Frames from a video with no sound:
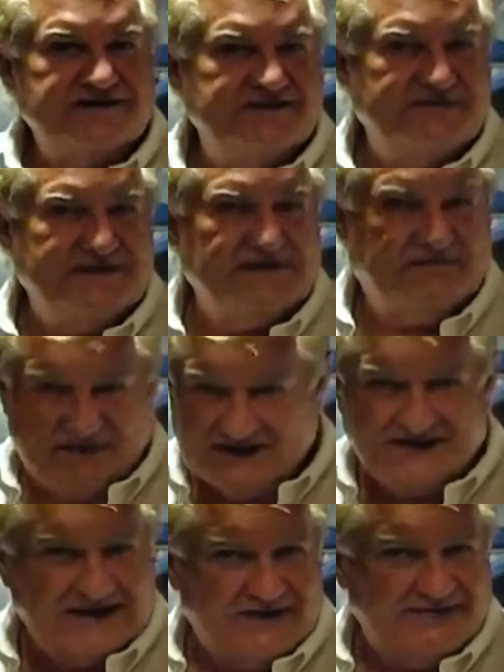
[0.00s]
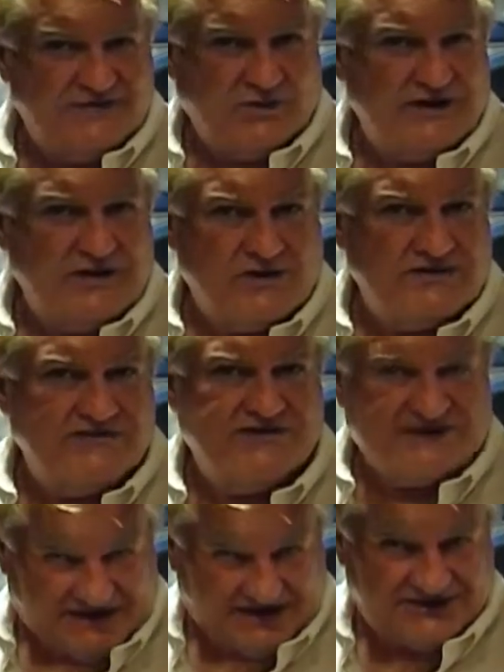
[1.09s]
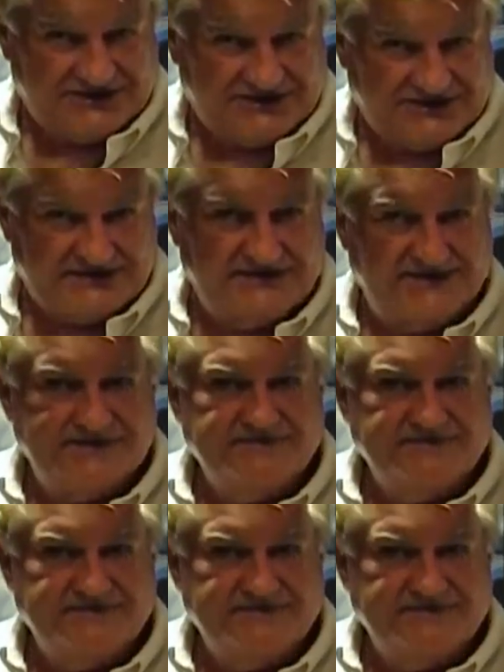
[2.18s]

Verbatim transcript: This has been a Mega Life 21 production.